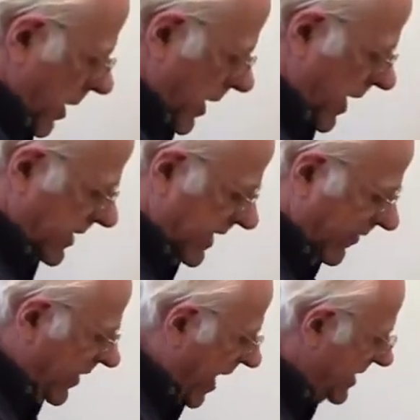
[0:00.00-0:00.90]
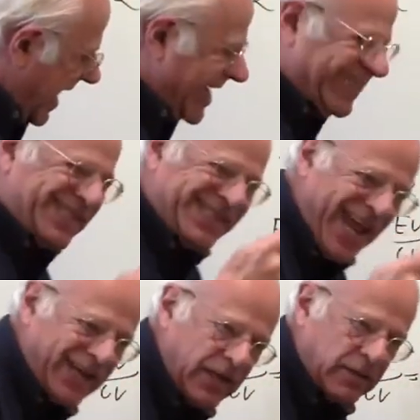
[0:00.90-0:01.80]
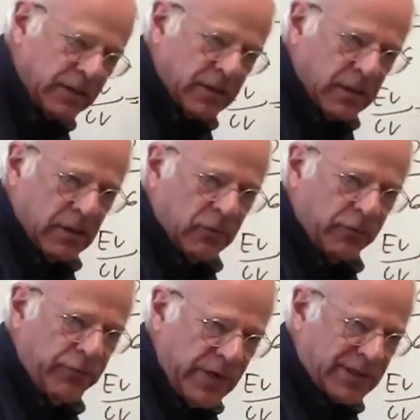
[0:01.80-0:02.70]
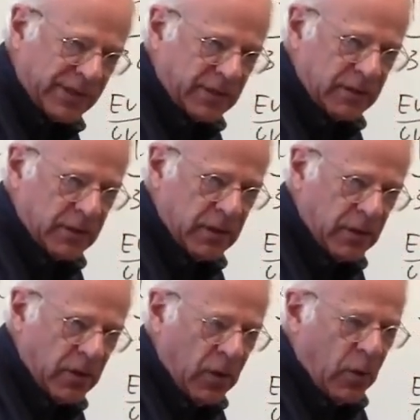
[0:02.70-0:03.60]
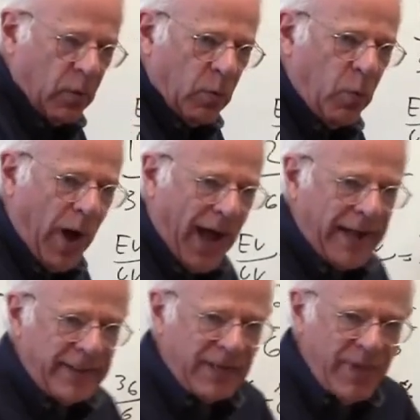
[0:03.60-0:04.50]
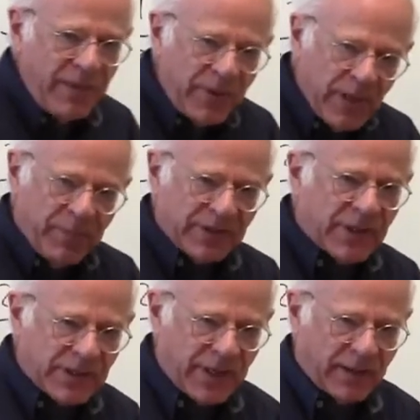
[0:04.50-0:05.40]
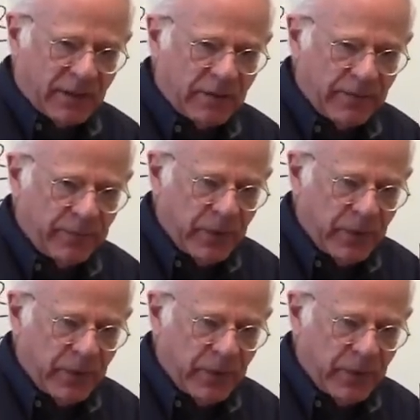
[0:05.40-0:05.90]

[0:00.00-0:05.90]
He has given us a second reason why there may be a business cycle.